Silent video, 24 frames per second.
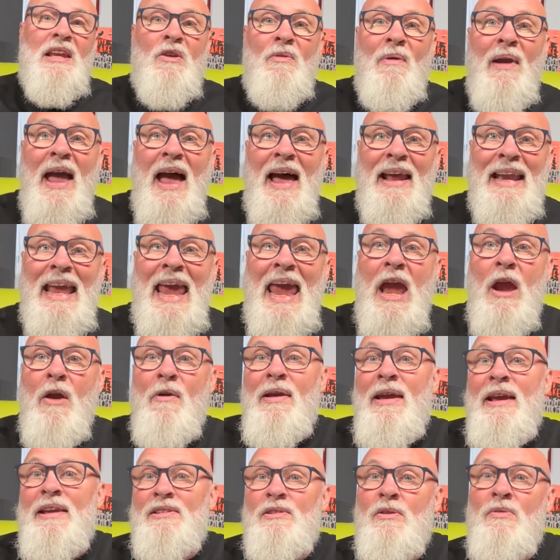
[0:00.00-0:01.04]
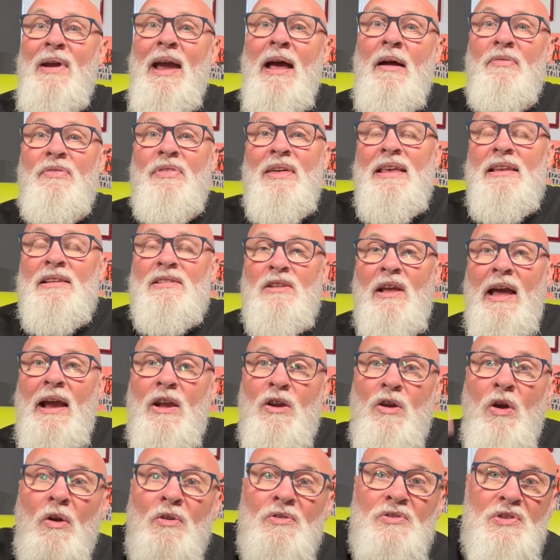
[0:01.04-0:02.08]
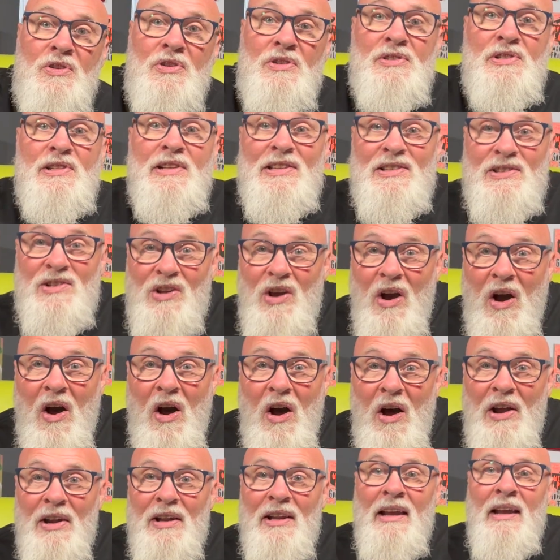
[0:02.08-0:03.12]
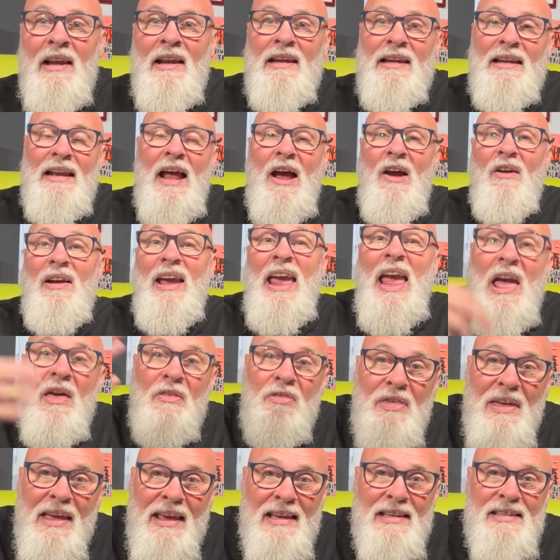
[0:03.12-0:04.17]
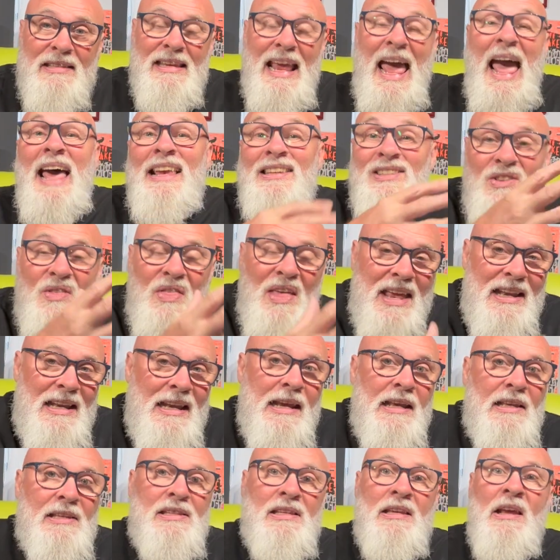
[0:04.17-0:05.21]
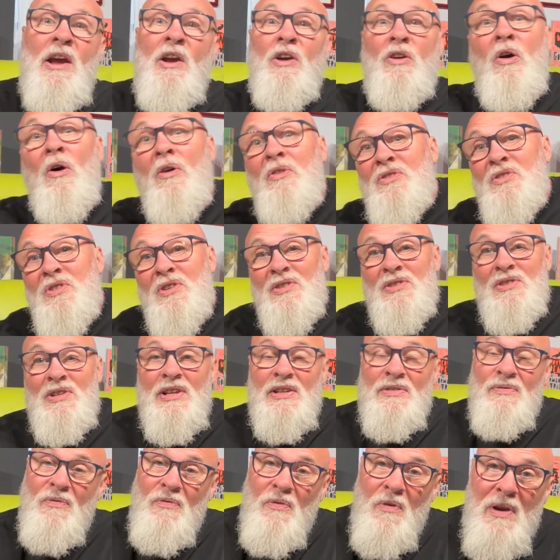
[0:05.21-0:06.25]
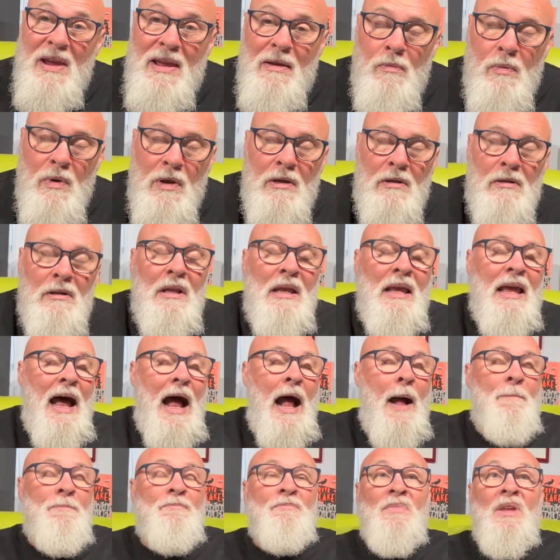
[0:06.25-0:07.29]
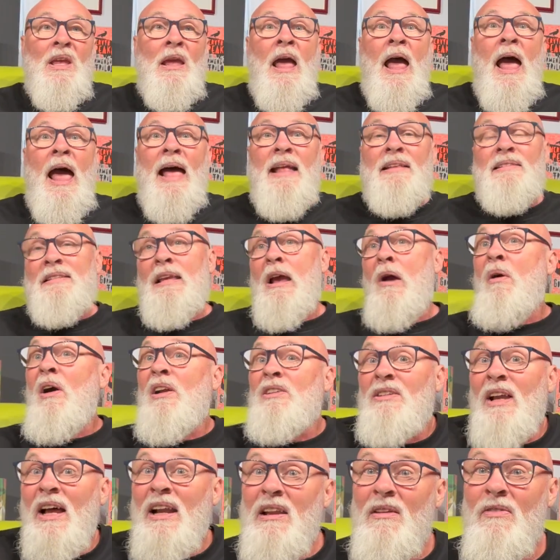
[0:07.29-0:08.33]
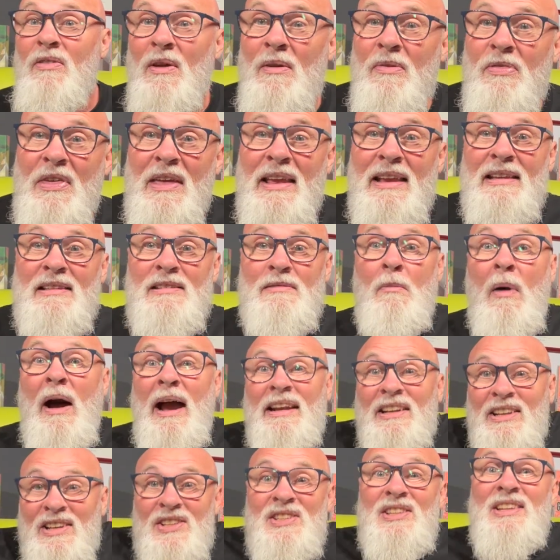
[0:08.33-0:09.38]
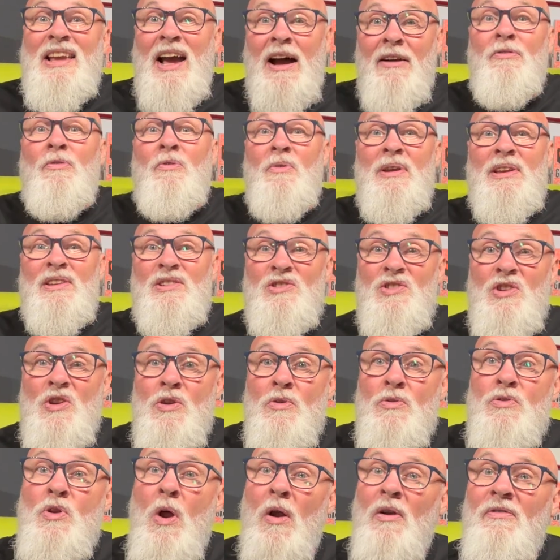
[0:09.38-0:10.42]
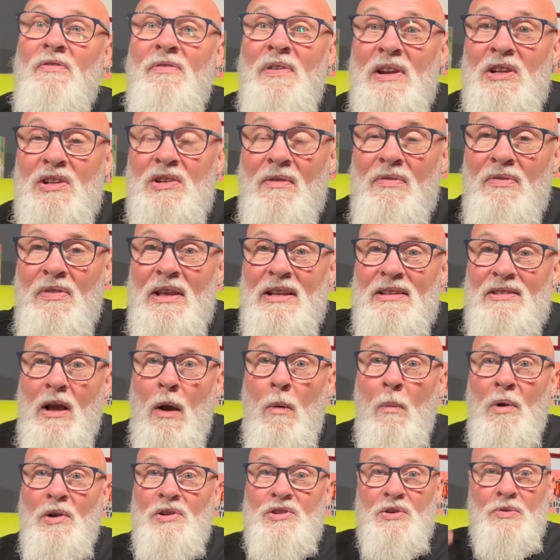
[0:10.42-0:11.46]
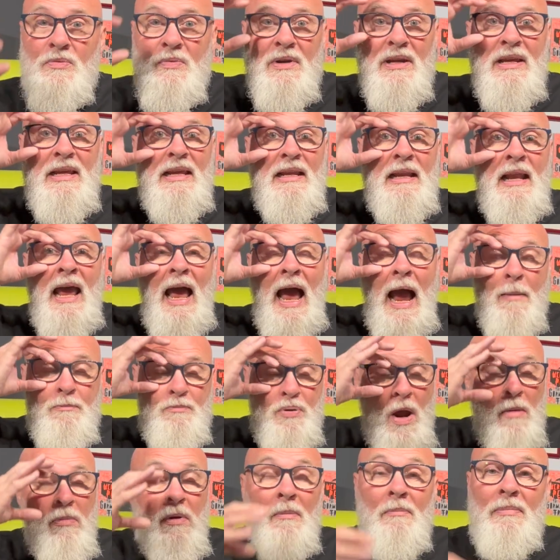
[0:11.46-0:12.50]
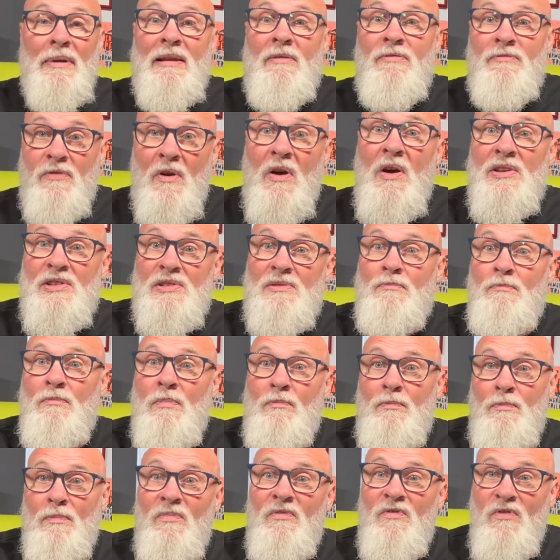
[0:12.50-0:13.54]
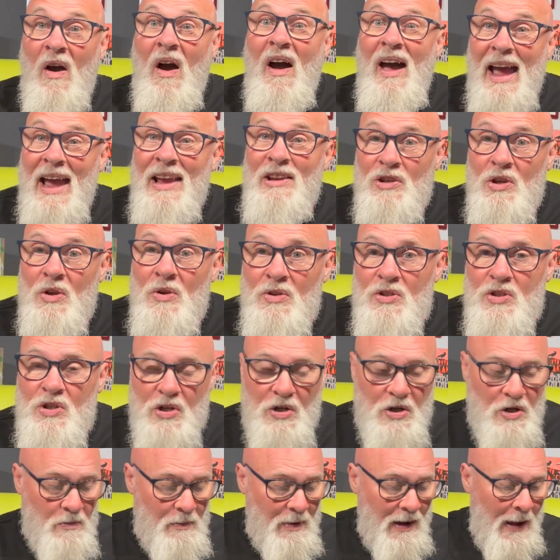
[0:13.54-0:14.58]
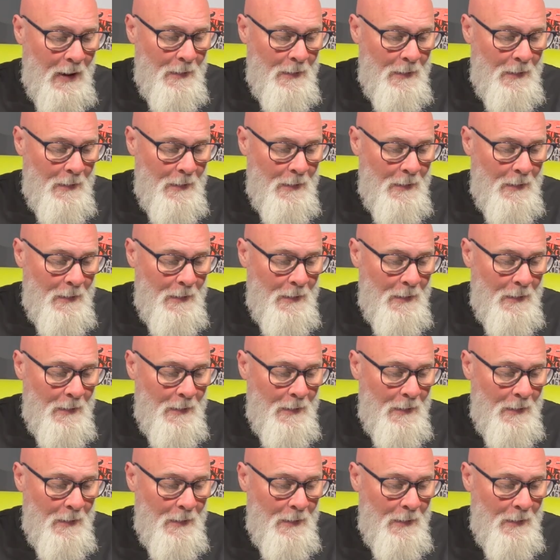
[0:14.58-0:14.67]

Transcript: around things like consciousness, God, ethics, aesthetics, consciousness, free will. And so a lot of the things, my discoveries, new non-fiction things I want to read, are probably first via YouTube.